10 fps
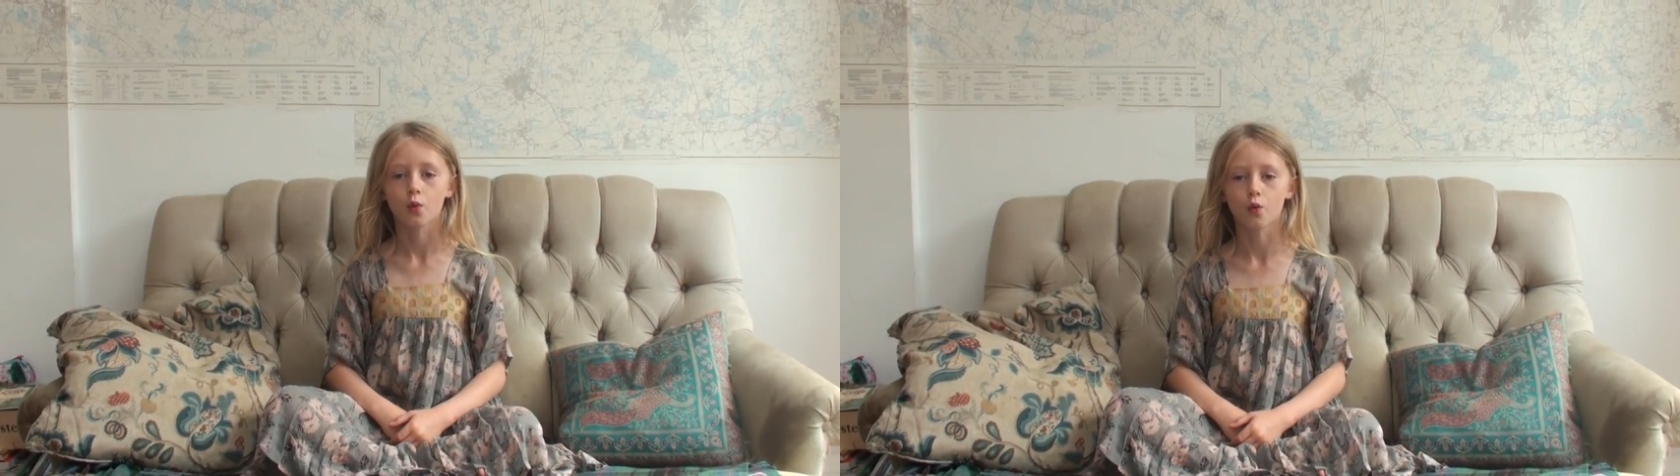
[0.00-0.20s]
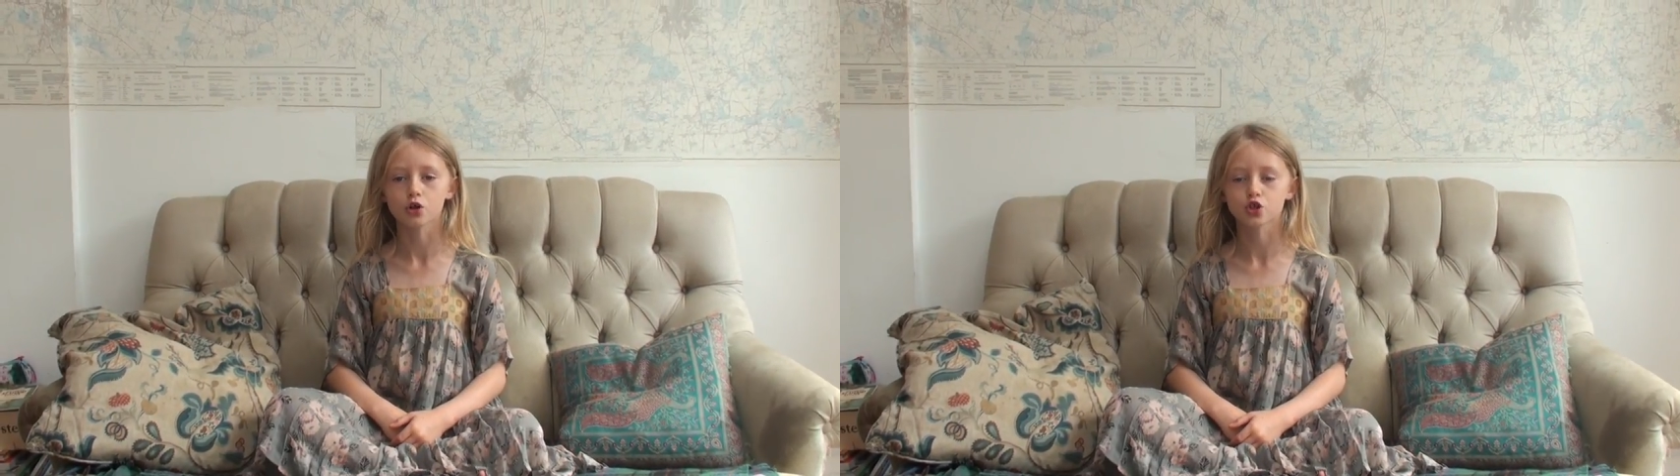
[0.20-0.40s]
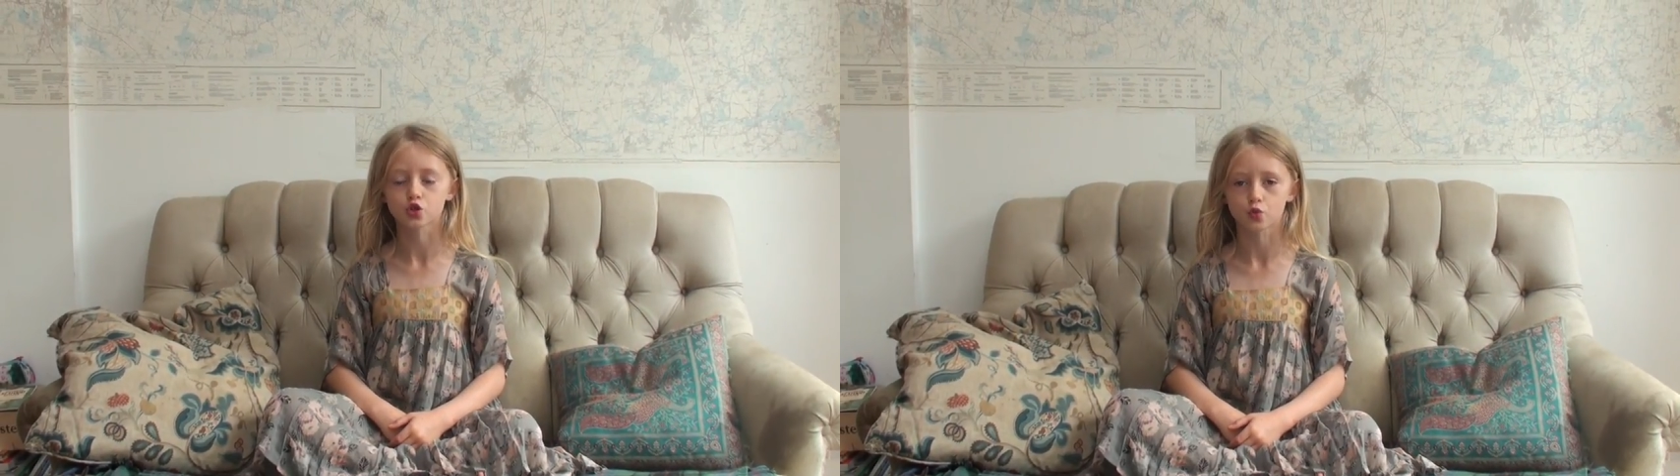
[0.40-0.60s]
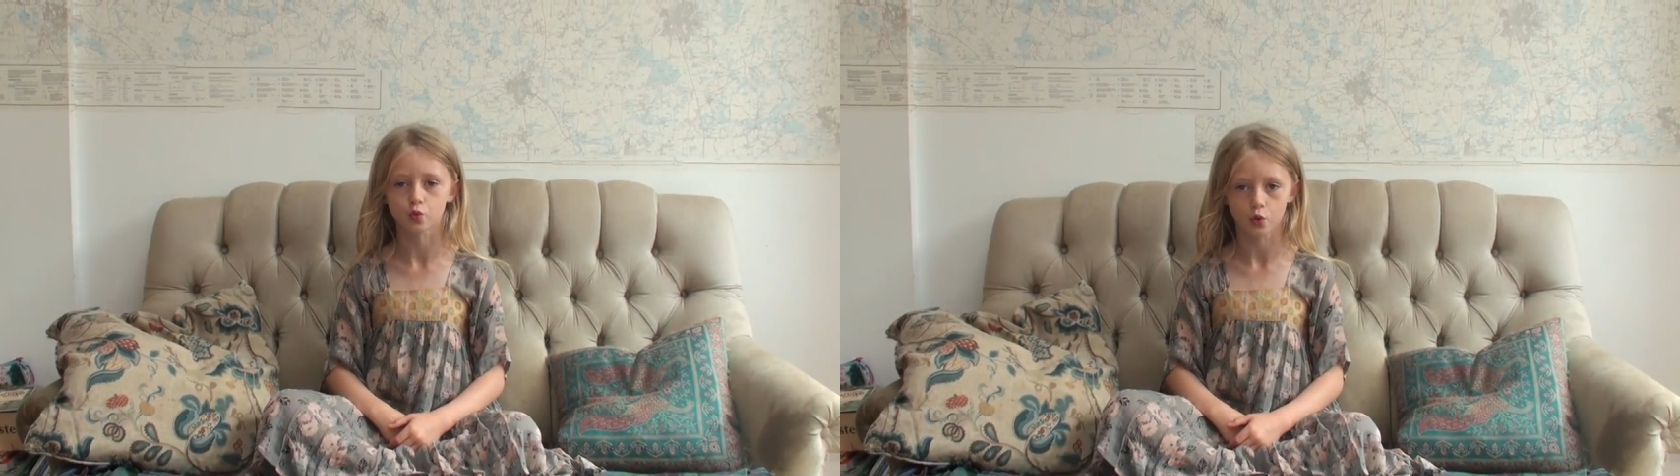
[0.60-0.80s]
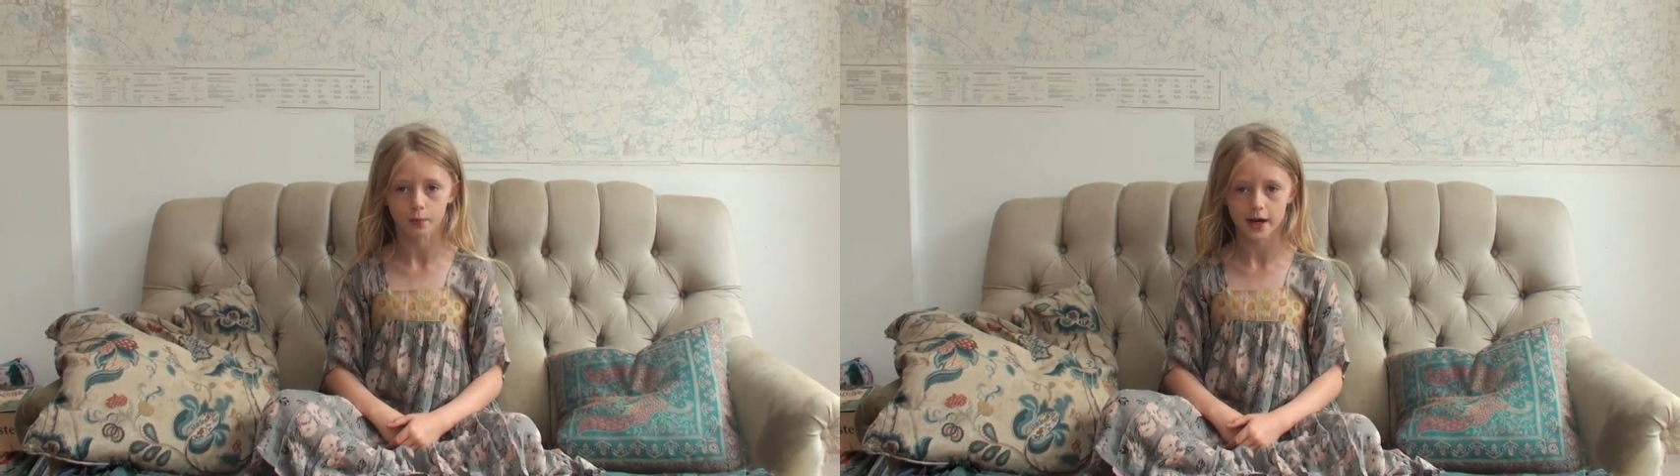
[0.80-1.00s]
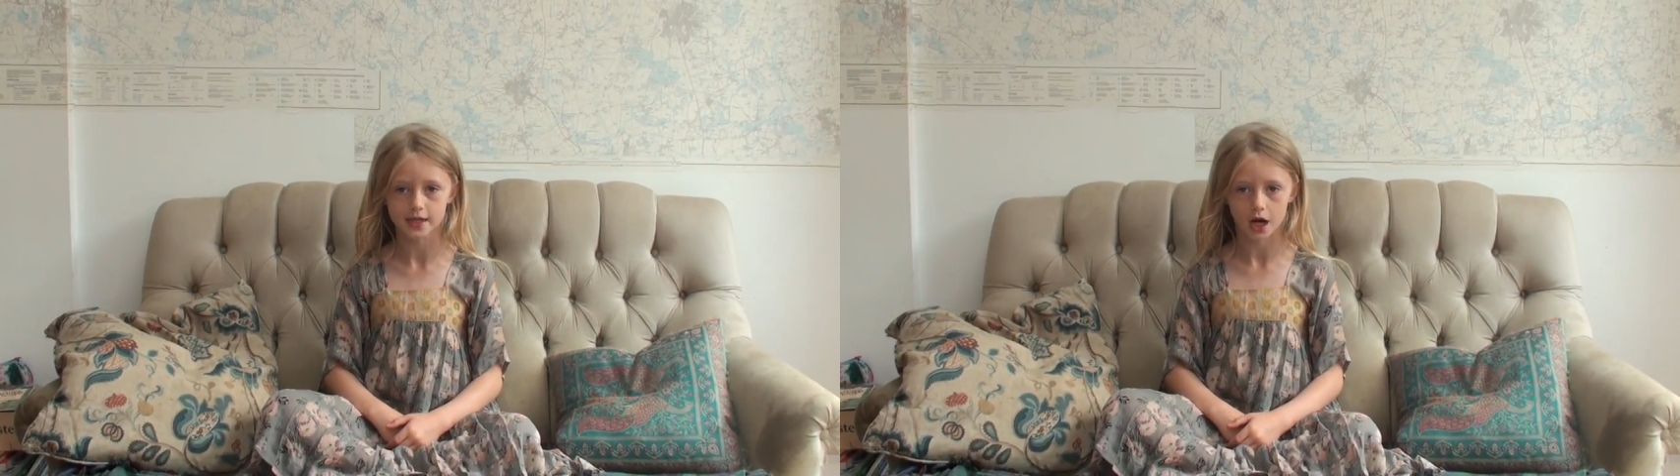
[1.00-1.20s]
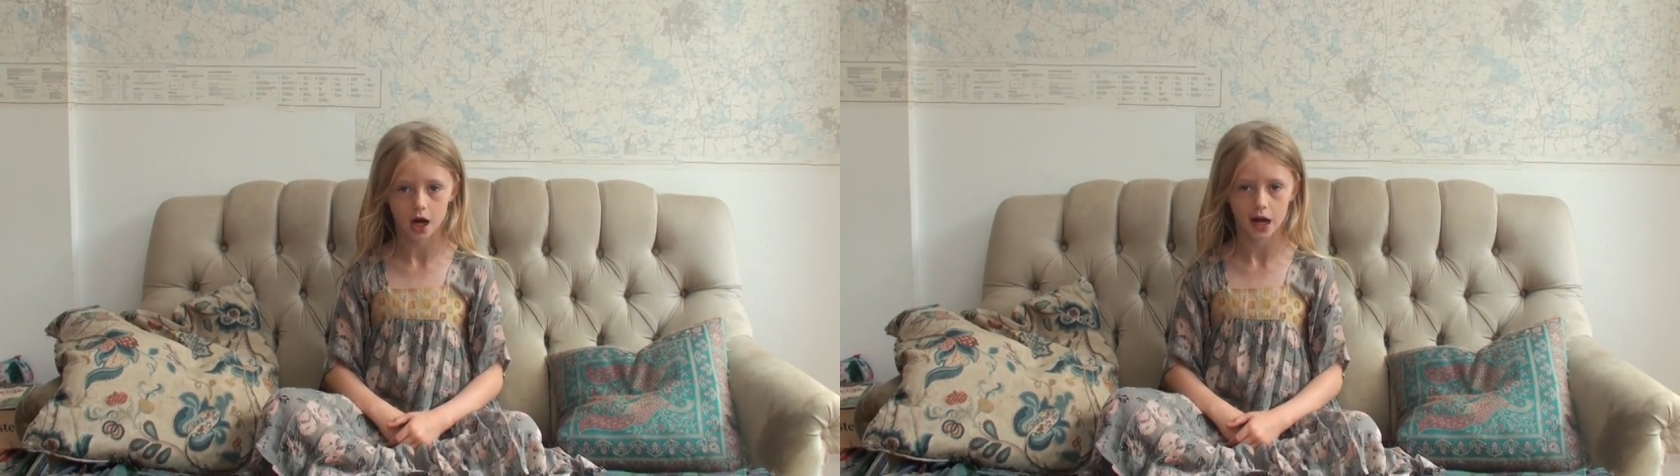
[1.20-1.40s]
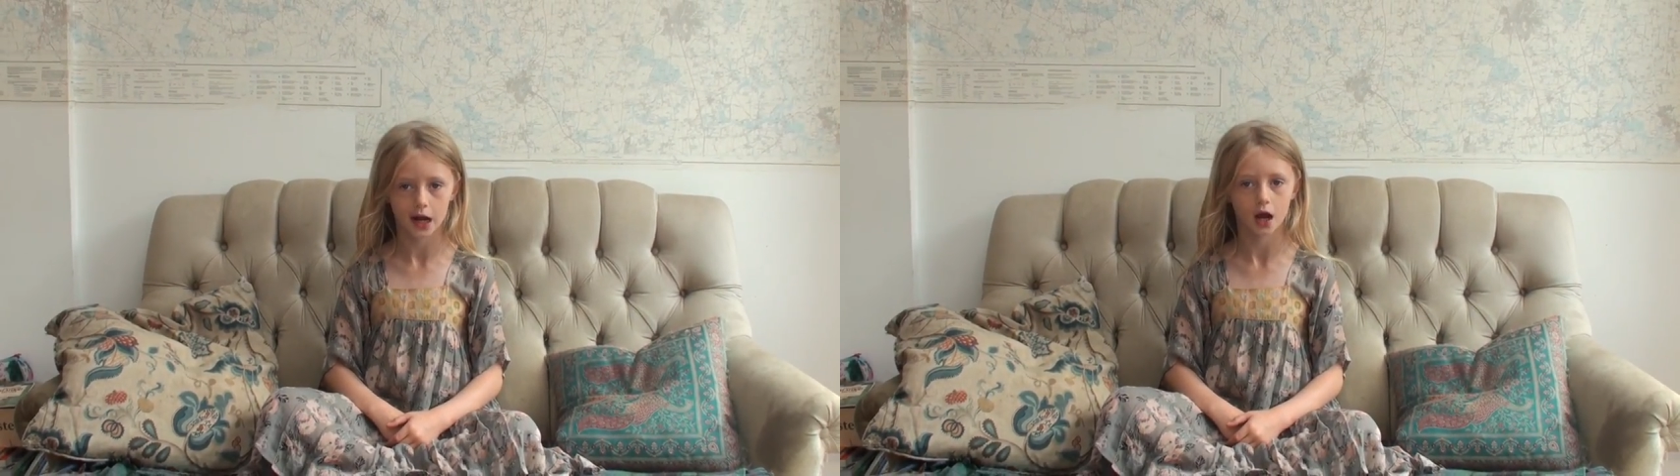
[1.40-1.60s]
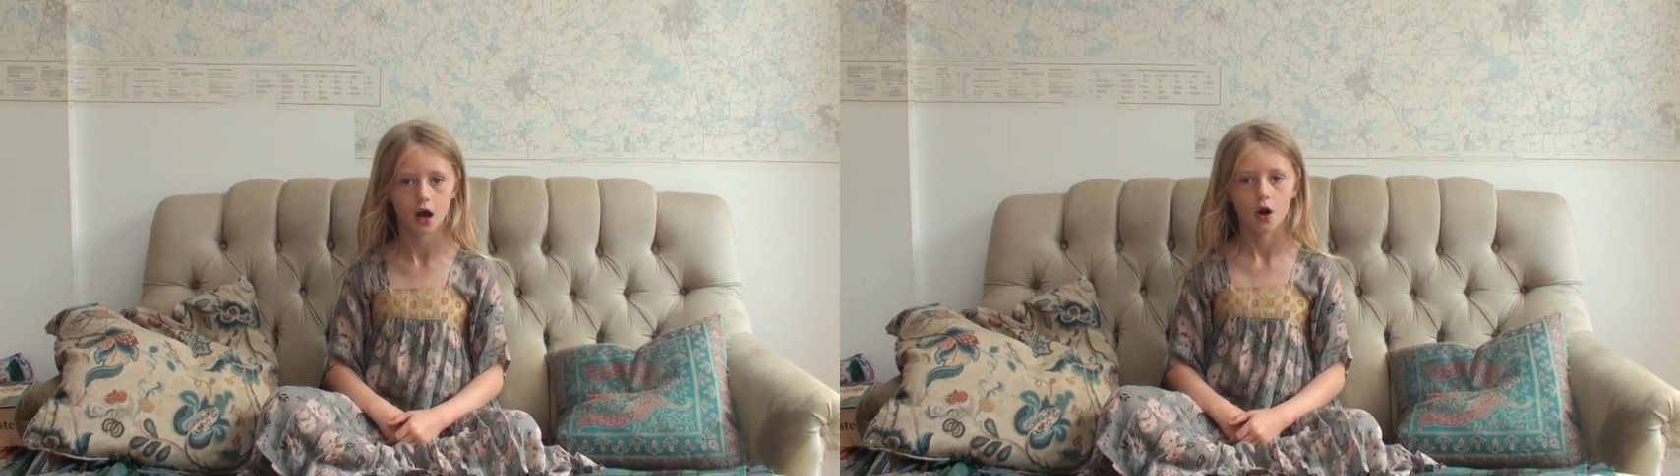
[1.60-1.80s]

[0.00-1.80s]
Watch the wall, my darling,